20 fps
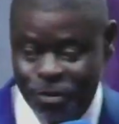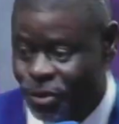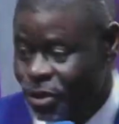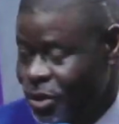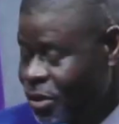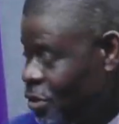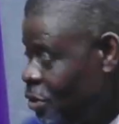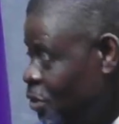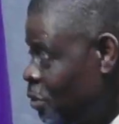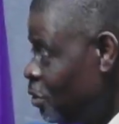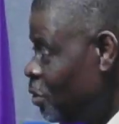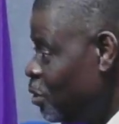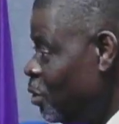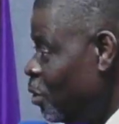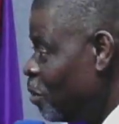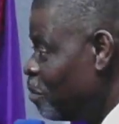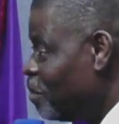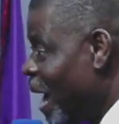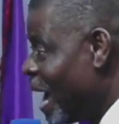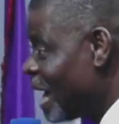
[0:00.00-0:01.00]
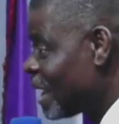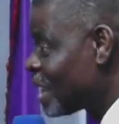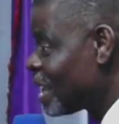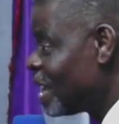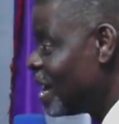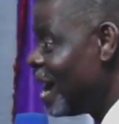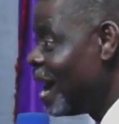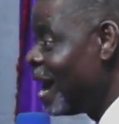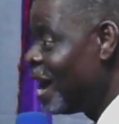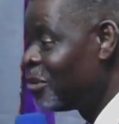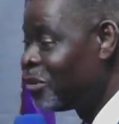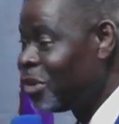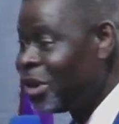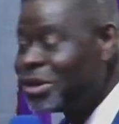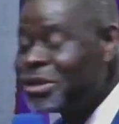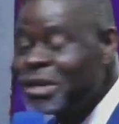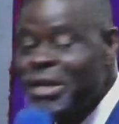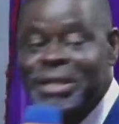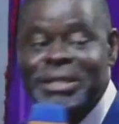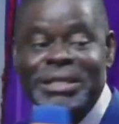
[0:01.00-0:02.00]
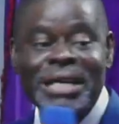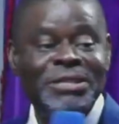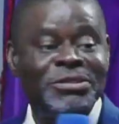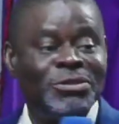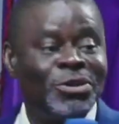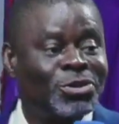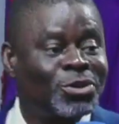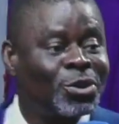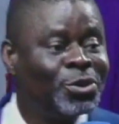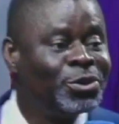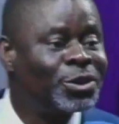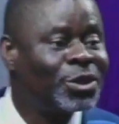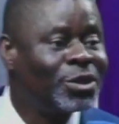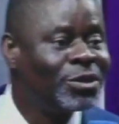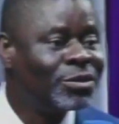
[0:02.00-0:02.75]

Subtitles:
You look back, and what? There is no solution.